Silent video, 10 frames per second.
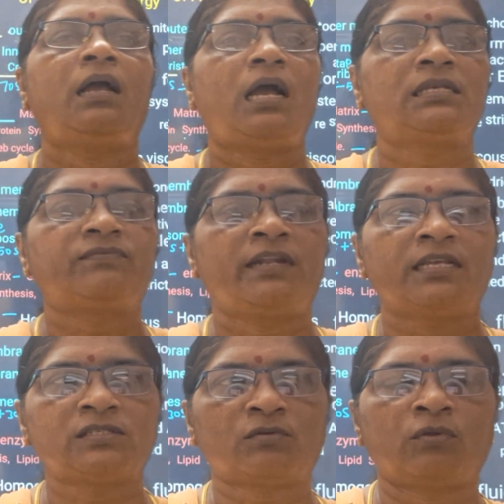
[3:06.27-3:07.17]
as well
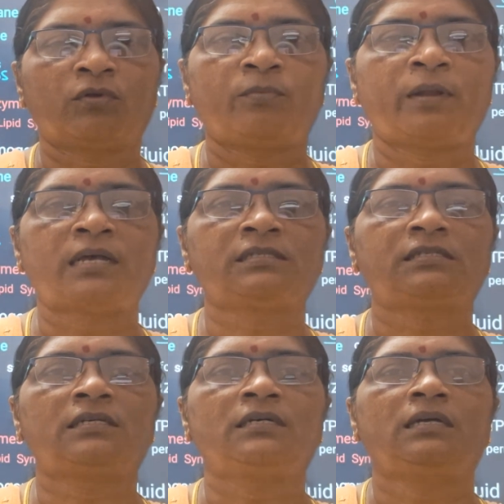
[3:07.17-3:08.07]
as chloroplast